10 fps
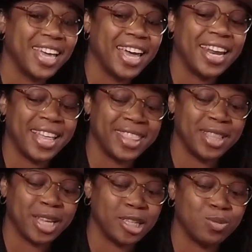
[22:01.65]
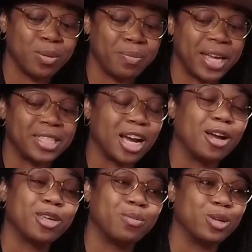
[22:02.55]
And I think that's what makes our
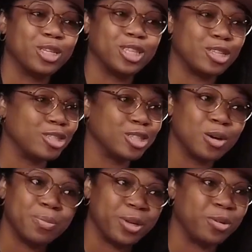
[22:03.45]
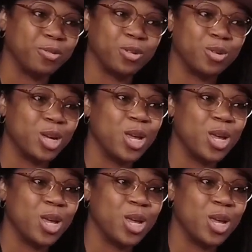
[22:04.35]
community so beautiful.